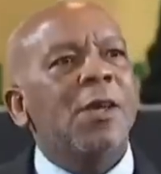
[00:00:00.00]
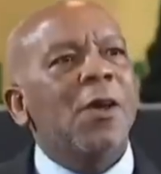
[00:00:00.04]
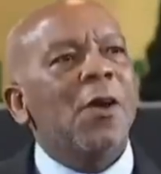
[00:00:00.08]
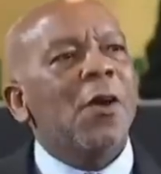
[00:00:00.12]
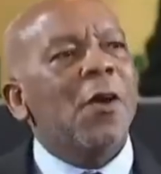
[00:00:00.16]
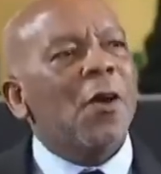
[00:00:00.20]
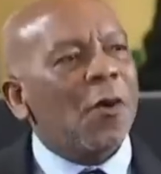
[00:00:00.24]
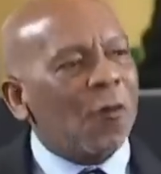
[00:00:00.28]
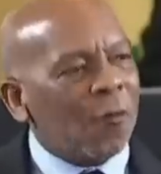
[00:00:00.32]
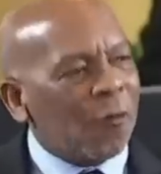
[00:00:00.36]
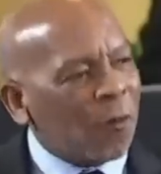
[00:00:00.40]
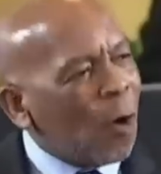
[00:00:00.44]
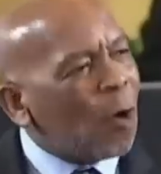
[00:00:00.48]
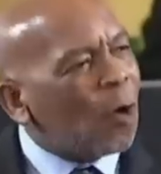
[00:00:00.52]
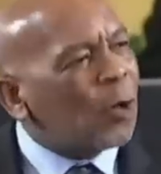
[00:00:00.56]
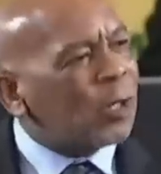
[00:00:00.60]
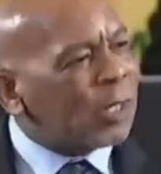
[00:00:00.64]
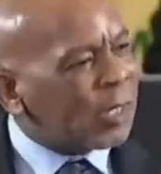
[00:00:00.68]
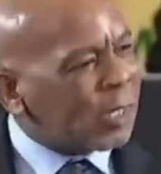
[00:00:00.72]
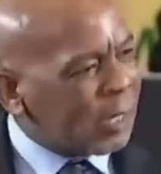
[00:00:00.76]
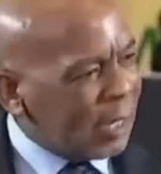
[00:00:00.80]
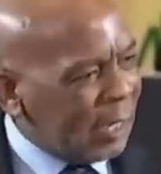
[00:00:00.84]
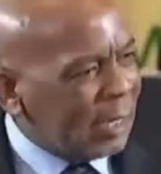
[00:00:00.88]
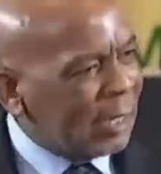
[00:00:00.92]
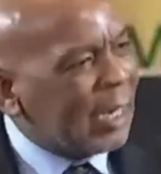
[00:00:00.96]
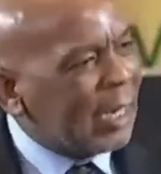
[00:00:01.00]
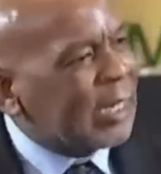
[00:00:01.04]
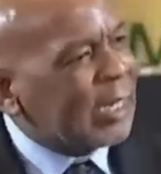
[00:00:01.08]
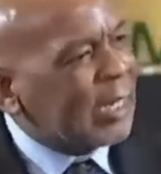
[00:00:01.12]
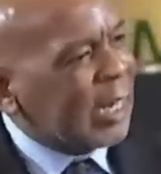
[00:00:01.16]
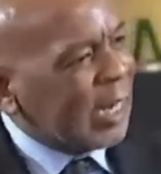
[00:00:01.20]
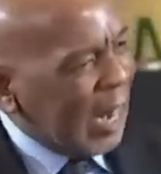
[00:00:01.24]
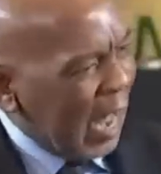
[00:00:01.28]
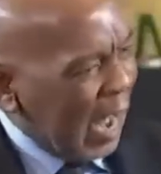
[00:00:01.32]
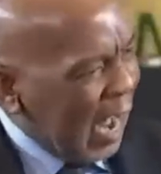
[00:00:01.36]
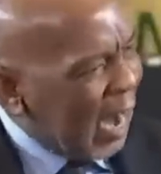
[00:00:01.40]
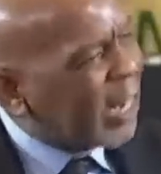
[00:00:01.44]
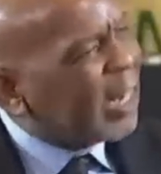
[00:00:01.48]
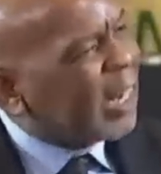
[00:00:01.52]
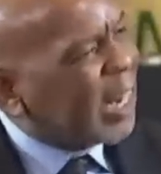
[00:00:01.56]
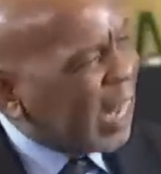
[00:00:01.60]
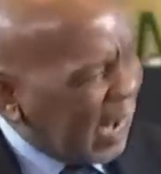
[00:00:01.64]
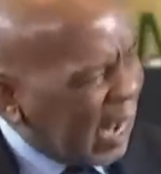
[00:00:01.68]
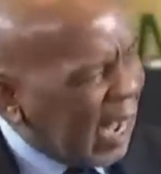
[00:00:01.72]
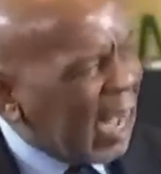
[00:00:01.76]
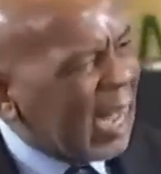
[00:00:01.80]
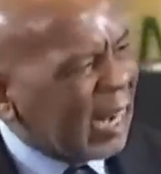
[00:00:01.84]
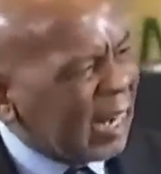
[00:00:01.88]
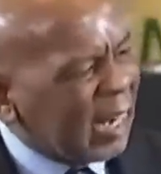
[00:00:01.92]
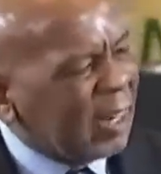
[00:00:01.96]
Of course, there's an
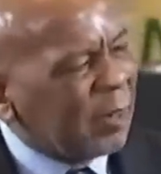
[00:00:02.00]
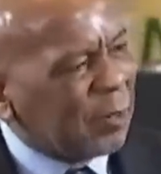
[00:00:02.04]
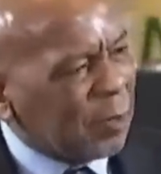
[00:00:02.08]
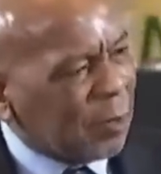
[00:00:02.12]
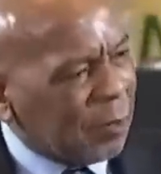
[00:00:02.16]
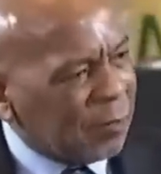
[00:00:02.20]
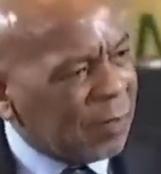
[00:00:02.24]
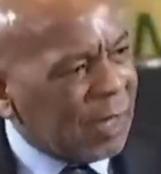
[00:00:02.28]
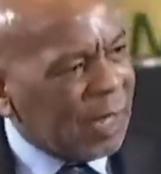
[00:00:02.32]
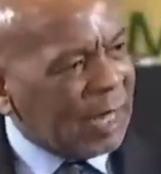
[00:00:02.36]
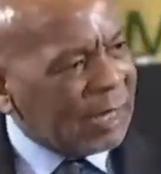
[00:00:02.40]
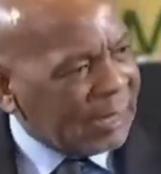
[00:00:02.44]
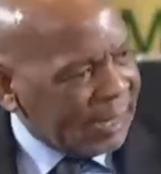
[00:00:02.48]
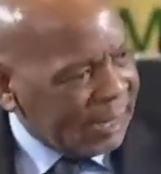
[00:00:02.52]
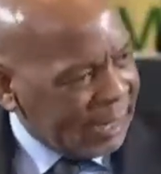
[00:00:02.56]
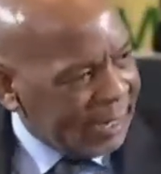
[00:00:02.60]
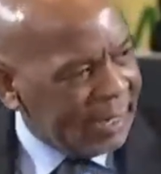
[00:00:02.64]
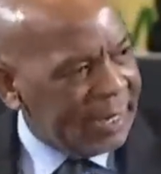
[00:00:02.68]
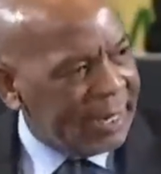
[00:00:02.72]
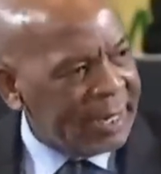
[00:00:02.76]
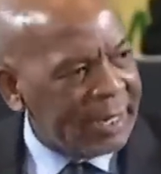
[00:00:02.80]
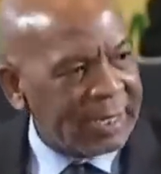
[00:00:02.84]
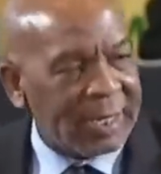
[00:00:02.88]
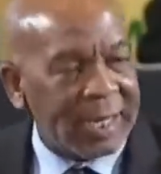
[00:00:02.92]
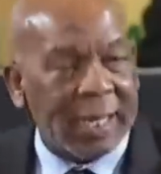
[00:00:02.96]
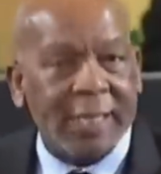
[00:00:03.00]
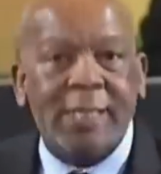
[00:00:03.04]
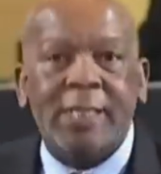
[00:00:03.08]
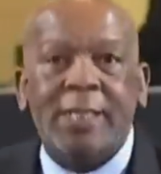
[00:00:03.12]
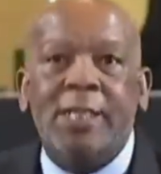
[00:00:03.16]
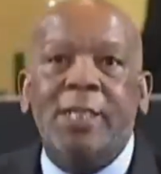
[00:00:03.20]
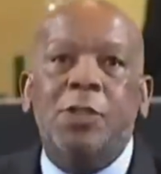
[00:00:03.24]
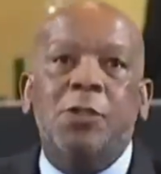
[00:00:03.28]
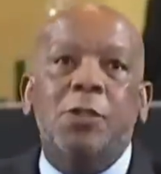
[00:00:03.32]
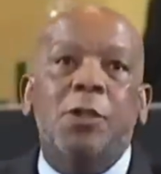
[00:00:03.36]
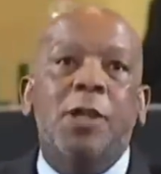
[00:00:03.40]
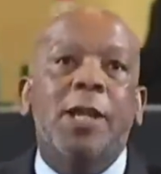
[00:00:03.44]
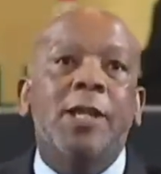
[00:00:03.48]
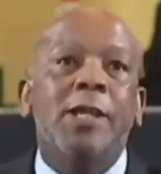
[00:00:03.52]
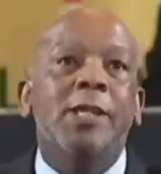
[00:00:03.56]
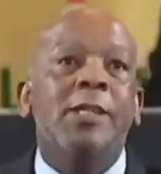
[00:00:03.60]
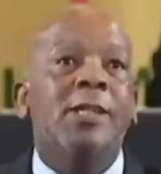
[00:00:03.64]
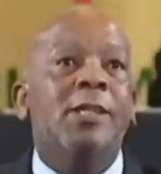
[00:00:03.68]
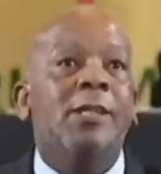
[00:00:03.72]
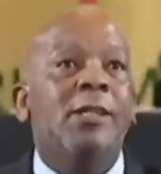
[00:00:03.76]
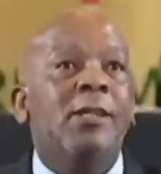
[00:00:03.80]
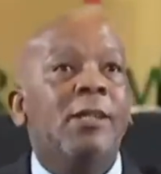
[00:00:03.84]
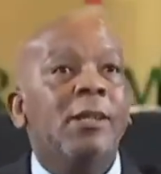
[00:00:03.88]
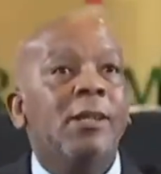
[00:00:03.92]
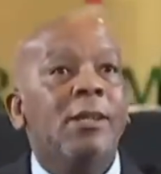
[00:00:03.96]
undercurrent of that in his articulation.